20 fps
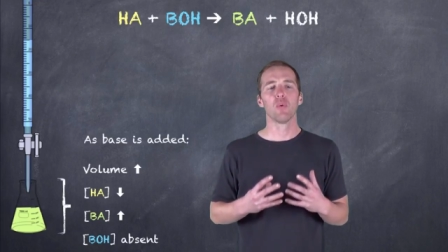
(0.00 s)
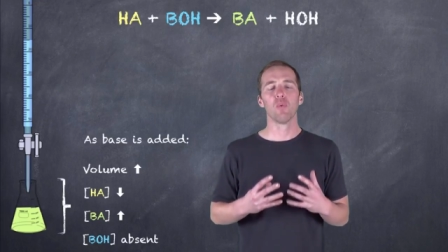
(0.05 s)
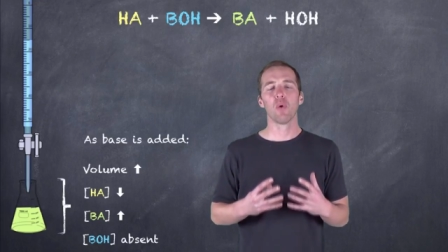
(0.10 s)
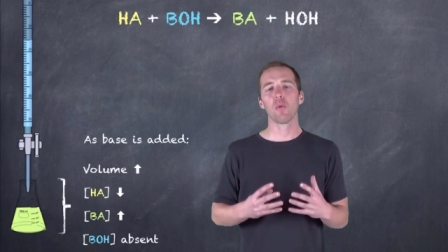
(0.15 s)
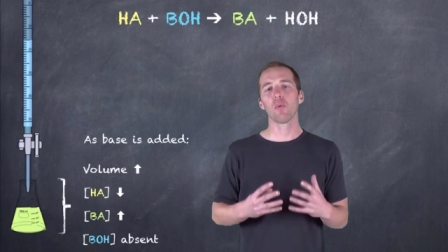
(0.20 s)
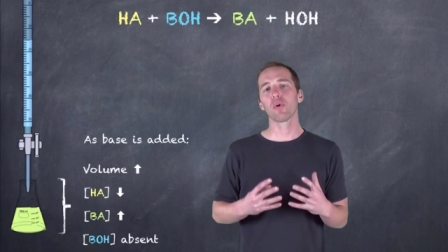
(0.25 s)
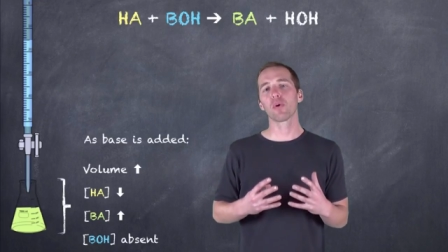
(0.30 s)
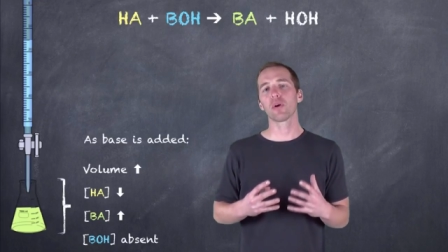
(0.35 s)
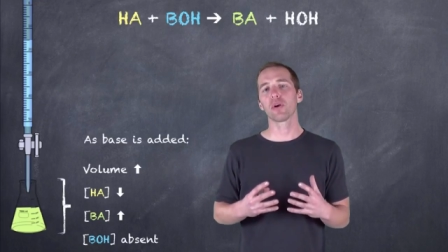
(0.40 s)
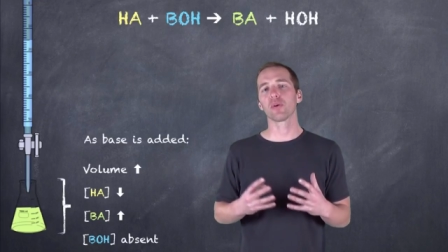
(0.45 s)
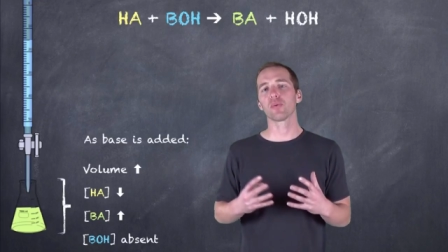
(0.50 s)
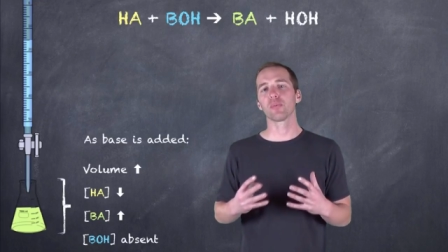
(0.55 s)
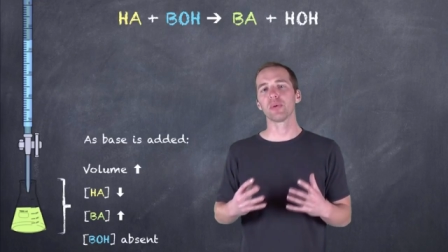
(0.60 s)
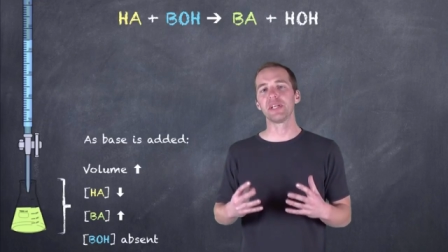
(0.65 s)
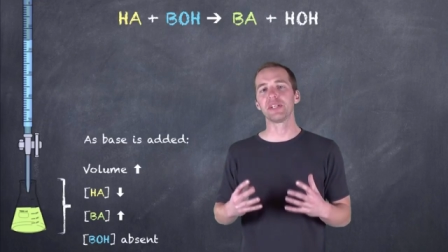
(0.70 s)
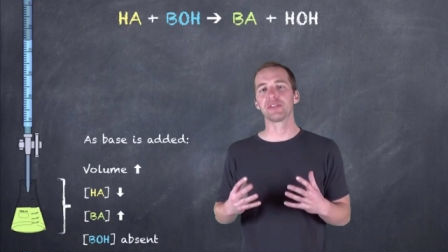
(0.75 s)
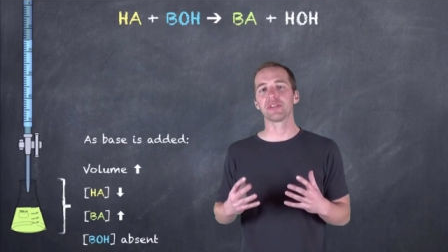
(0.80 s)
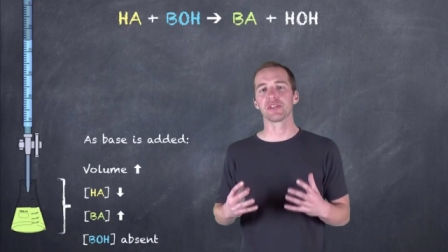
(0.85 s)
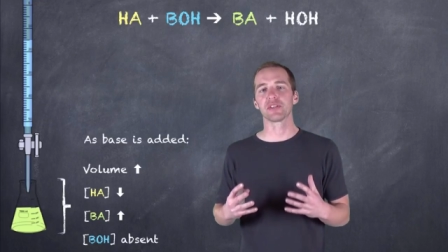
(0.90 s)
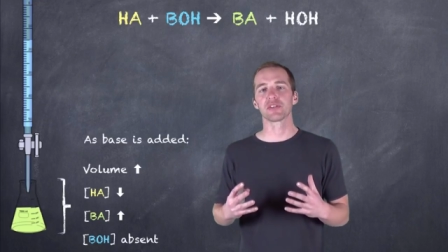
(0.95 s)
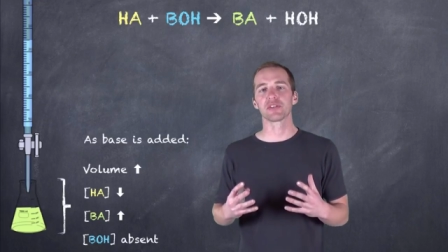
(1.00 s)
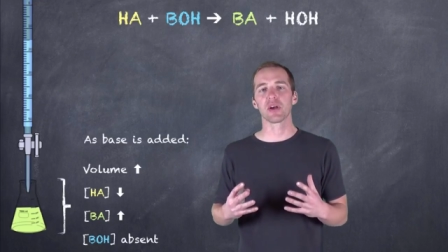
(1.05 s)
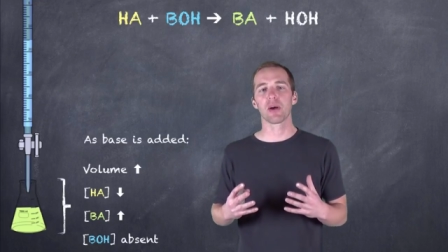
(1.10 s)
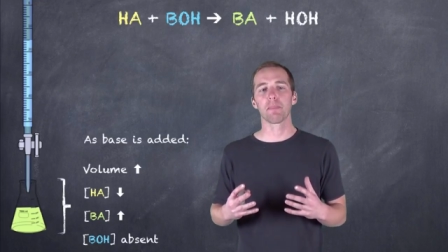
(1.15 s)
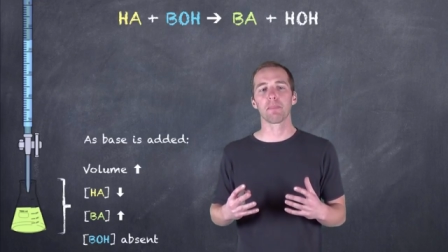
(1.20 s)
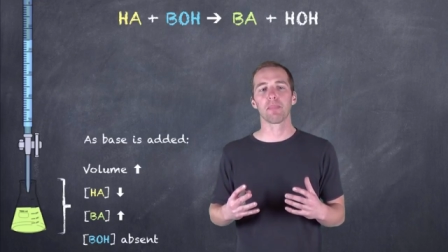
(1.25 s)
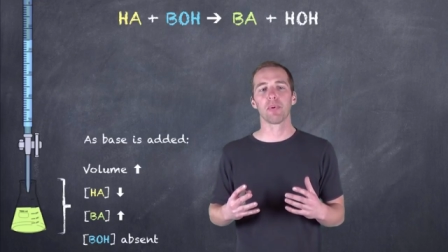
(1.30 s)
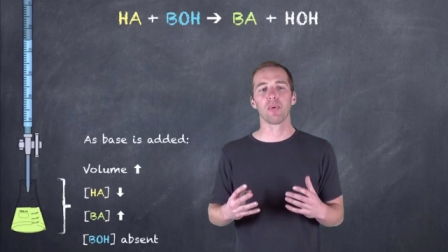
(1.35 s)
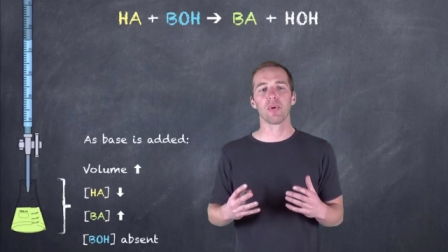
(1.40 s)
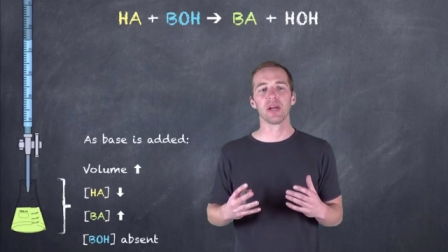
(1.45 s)
What we're going to reach at
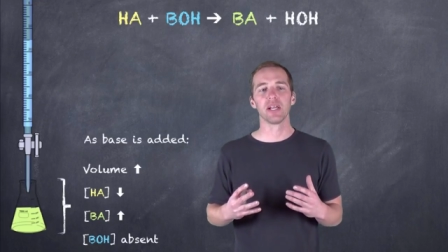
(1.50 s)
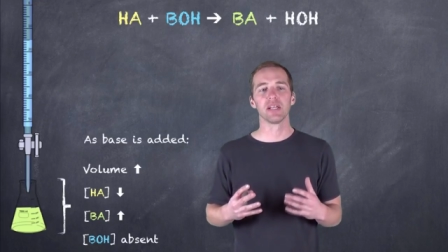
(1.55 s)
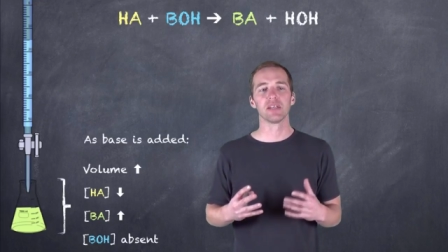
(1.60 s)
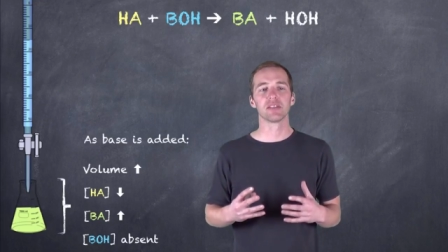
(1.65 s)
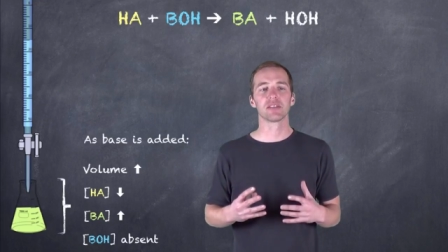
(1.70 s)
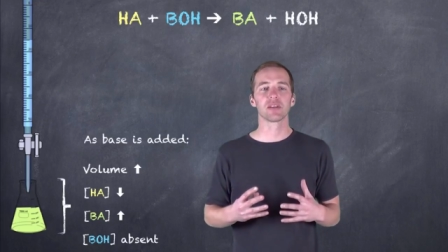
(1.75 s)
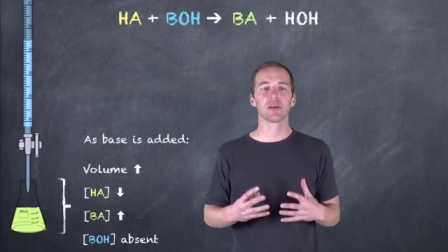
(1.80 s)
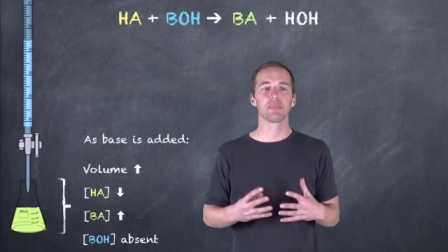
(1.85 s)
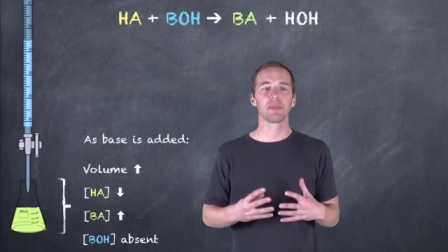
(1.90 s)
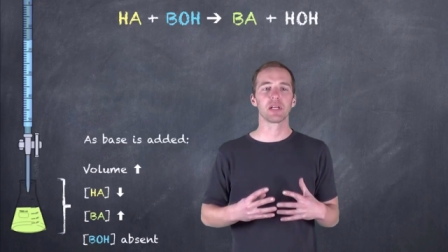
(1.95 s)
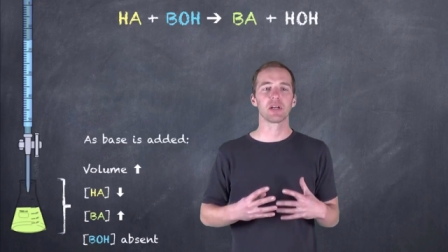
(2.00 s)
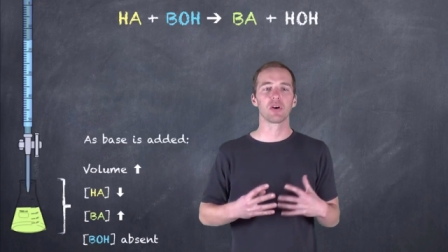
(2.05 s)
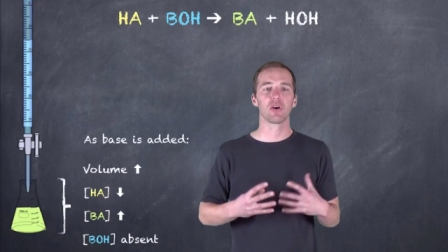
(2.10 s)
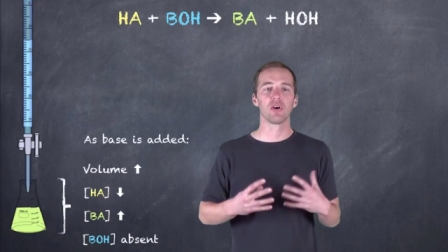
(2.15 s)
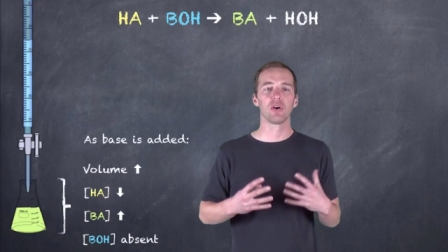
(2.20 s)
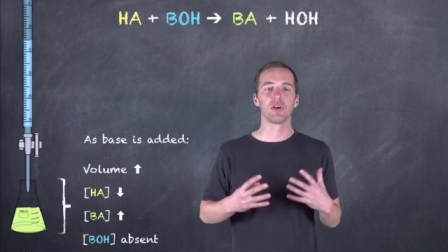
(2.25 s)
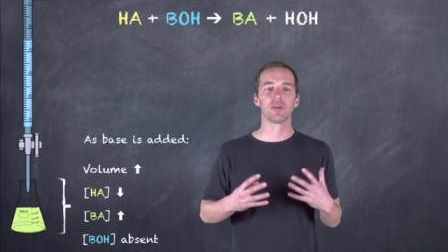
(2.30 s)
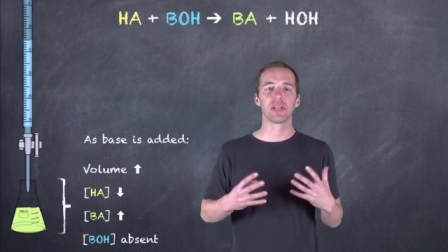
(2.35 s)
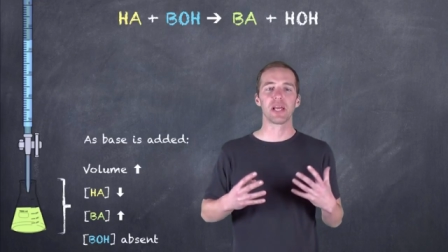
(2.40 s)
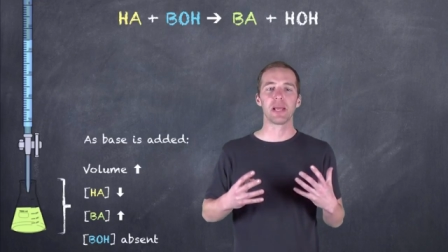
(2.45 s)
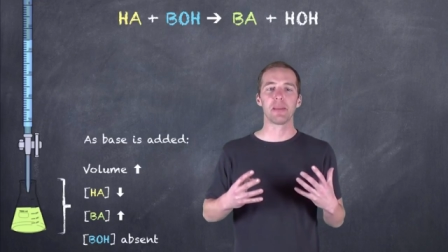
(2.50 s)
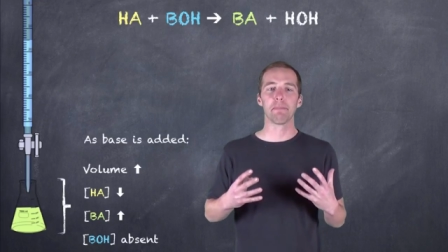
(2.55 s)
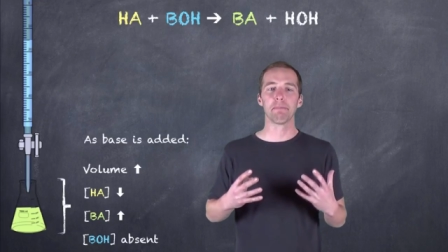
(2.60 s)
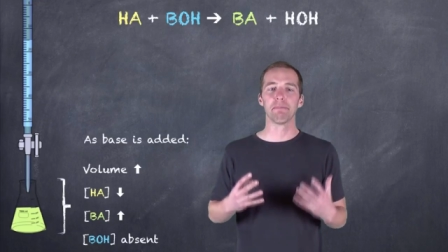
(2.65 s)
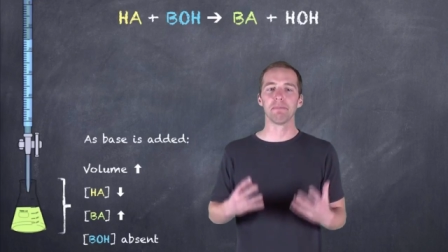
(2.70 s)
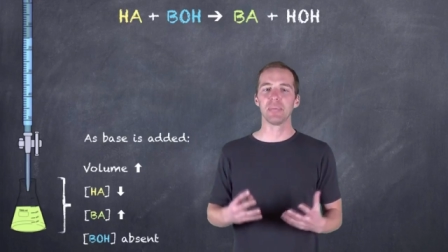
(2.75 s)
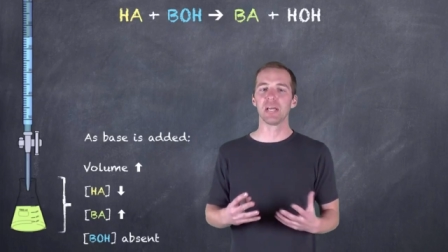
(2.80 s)
some point is something called a